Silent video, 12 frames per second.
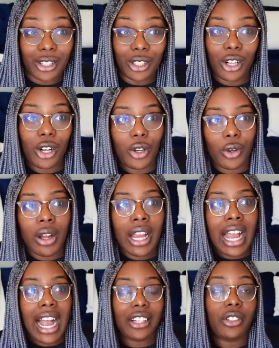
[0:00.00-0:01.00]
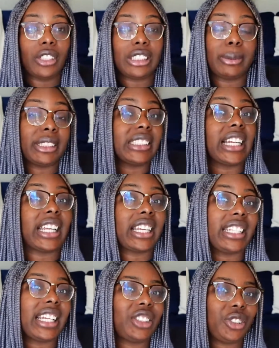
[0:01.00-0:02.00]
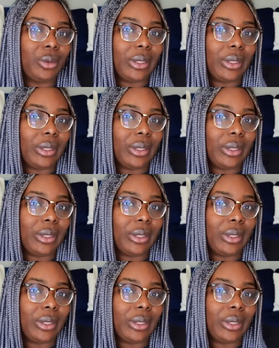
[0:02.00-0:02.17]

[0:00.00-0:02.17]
Or oh, I know this person I could connect